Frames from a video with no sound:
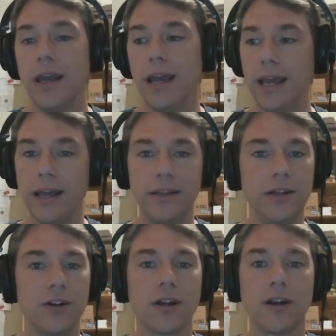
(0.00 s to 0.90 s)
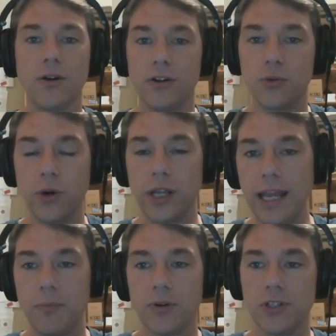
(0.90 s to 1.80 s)
And then you're going to go to
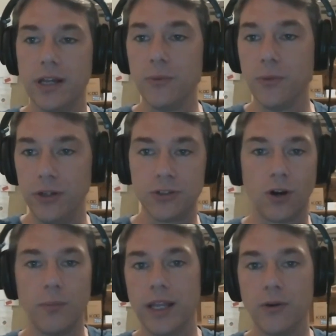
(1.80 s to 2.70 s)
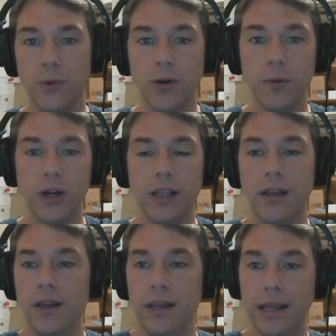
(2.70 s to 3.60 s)
28% when you start making real money
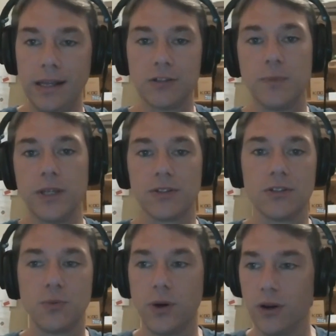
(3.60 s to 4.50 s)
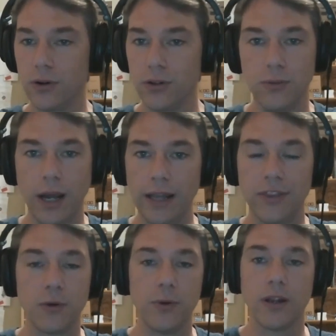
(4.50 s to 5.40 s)
in this business, where I
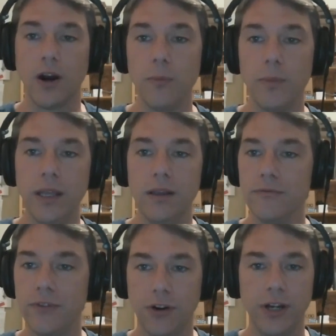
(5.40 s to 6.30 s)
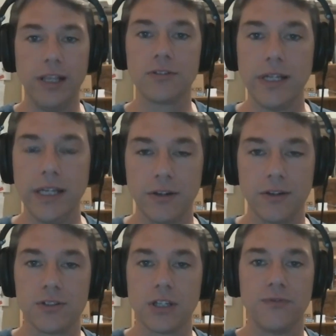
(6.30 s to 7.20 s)
think we could all be very easily into
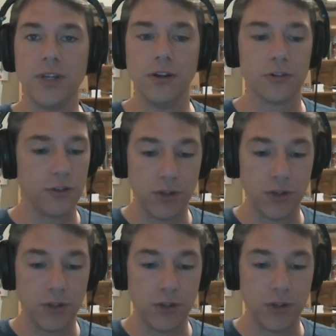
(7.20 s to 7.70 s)
the six figures.